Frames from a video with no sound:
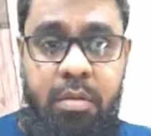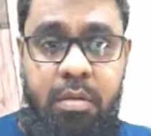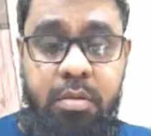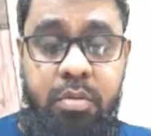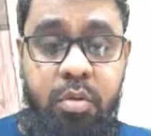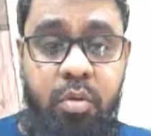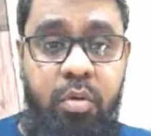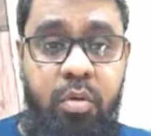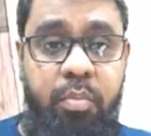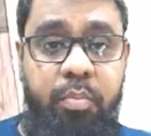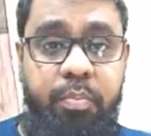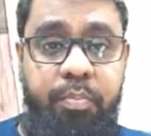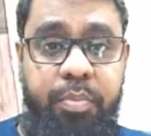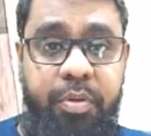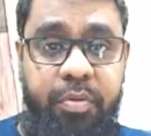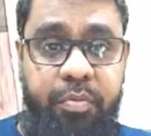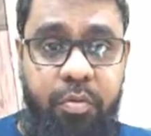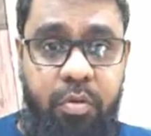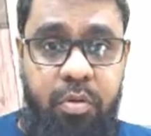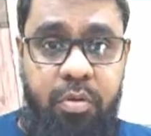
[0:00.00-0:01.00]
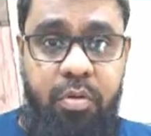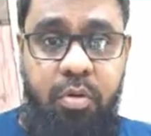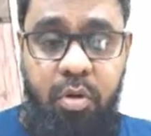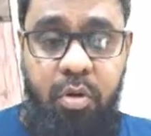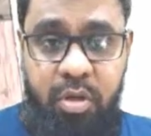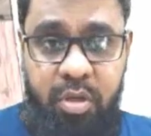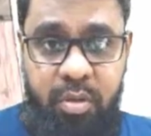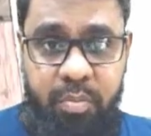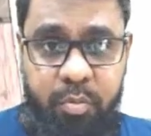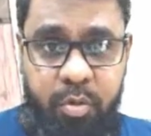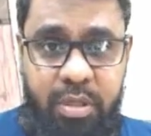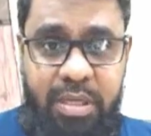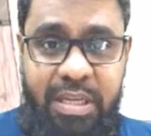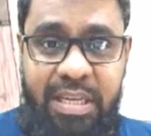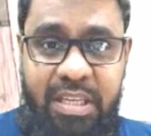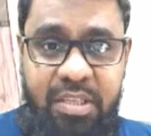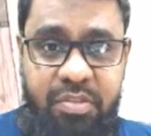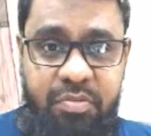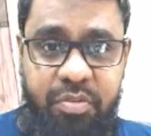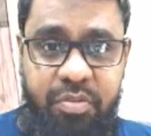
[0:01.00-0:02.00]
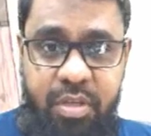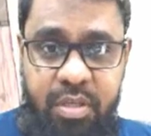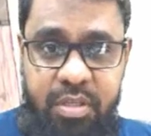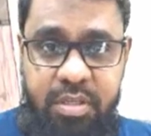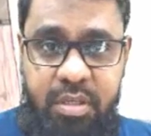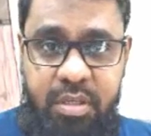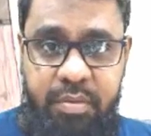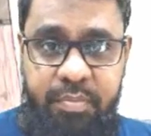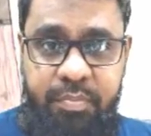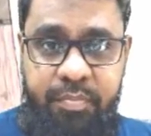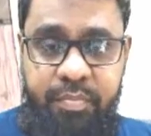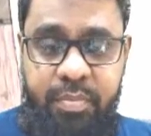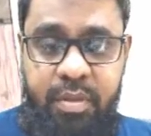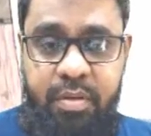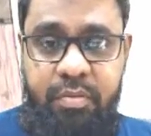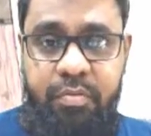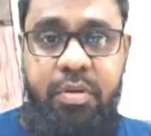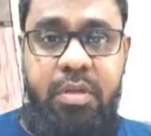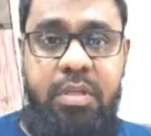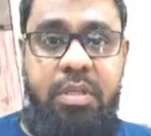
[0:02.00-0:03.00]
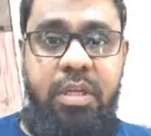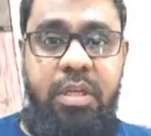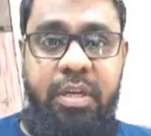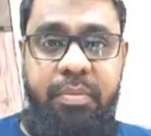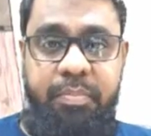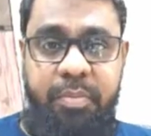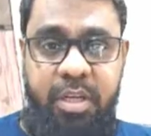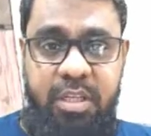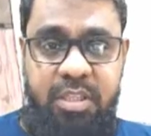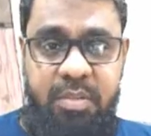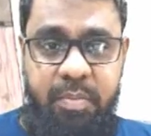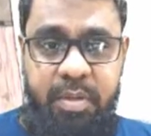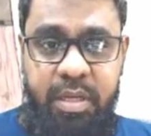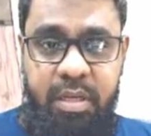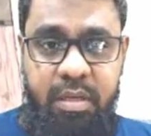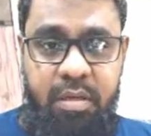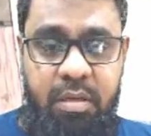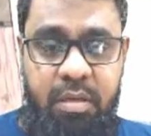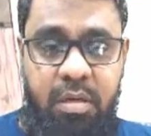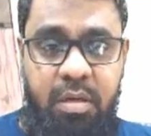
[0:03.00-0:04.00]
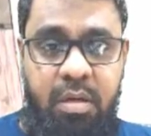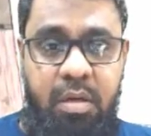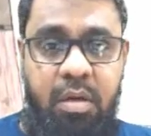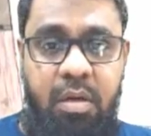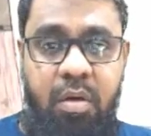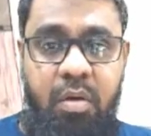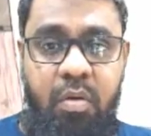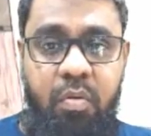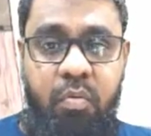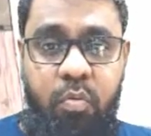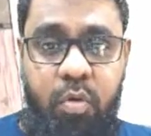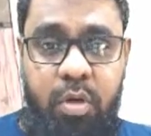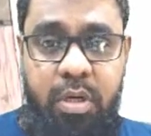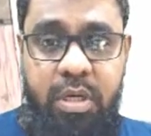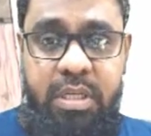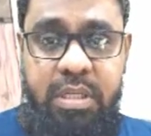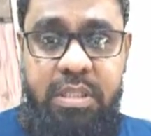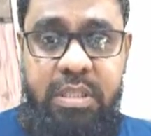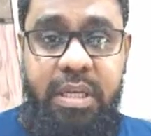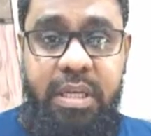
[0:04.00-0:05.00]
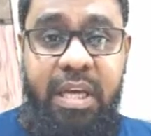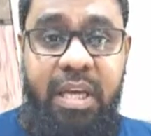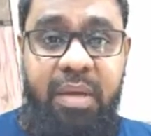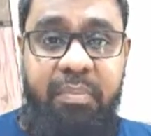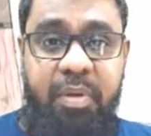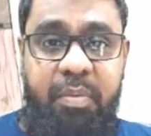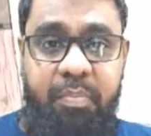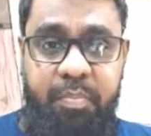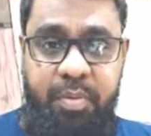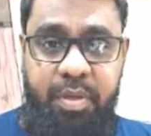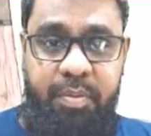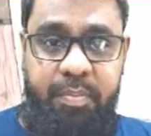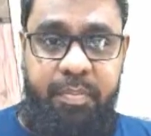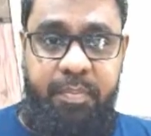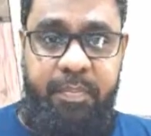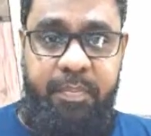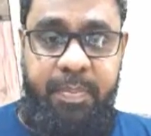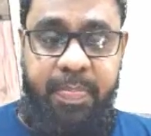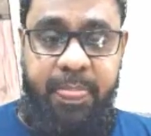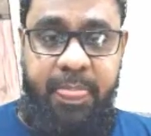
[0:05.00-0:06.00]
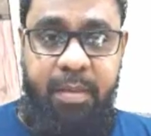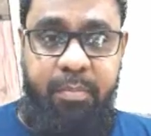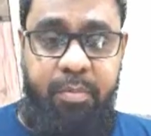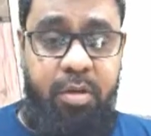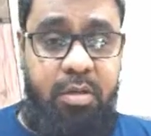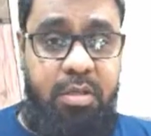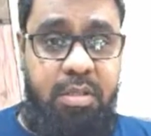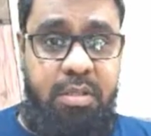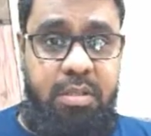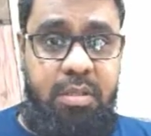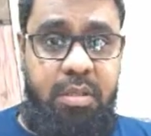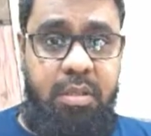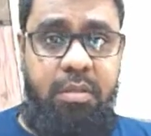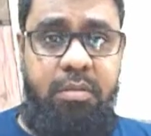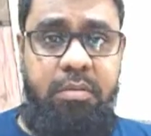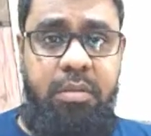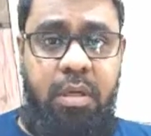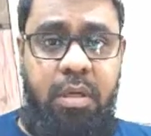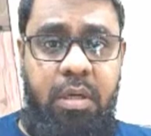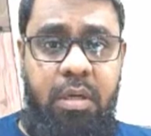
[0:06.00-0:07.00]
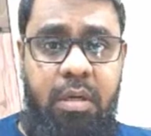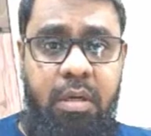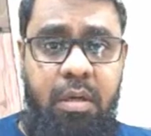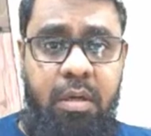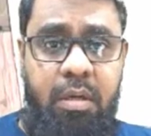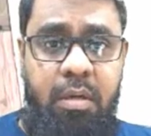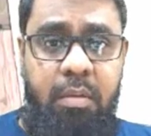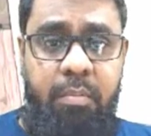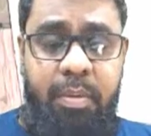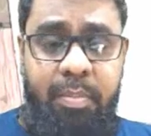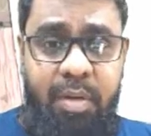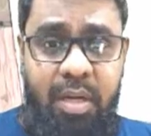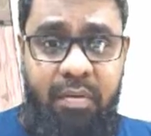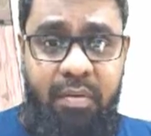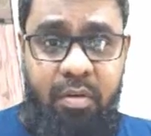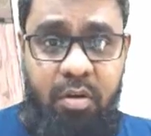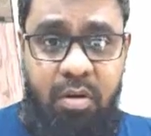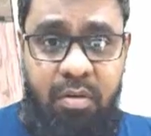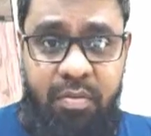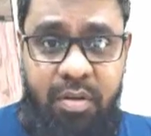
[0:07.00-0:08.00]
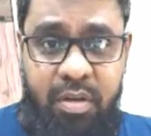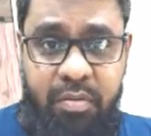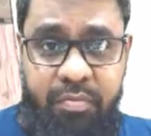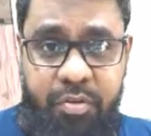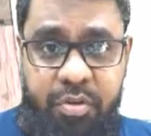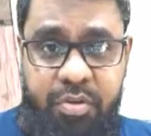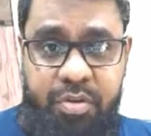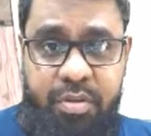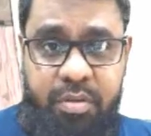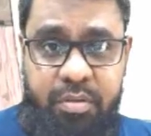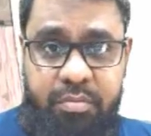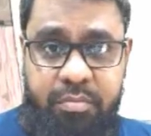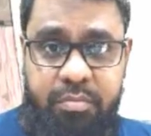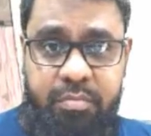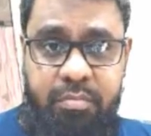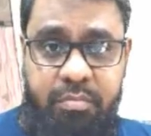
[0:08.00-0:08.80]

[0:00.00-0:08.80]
So before talking about HVAC, first let me explain what is MEP, because people have a lot of confusion